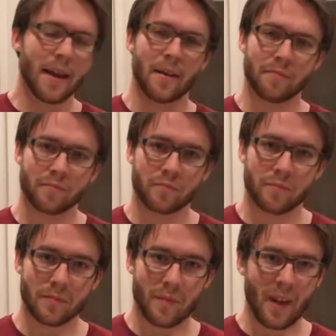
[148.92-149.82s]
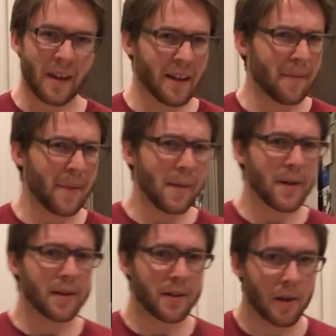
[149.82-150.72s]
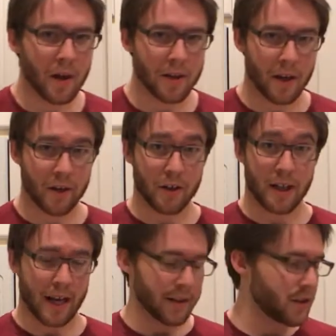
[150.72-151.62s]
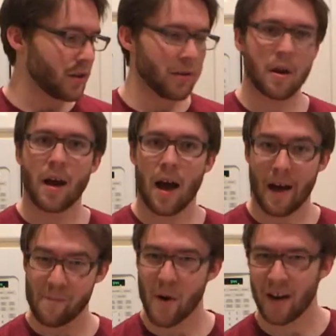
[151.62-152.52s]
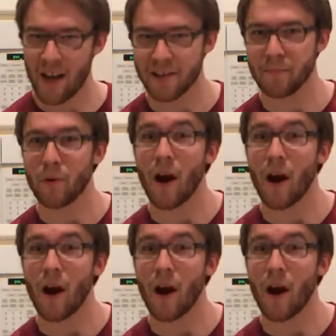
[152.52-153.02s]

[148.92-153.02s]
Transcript: Now, that may be a little hard to understand, so I've got some